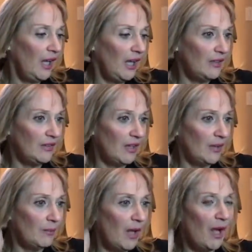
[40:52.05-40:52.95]
And
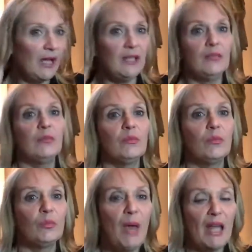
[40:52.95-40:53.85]
I
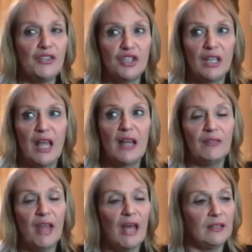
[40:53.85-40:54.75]
managed to get out
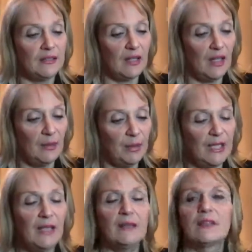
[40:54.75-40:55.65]
of that
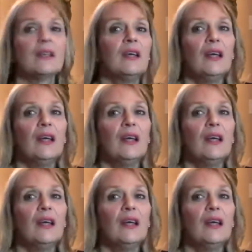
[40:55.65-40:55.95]
place.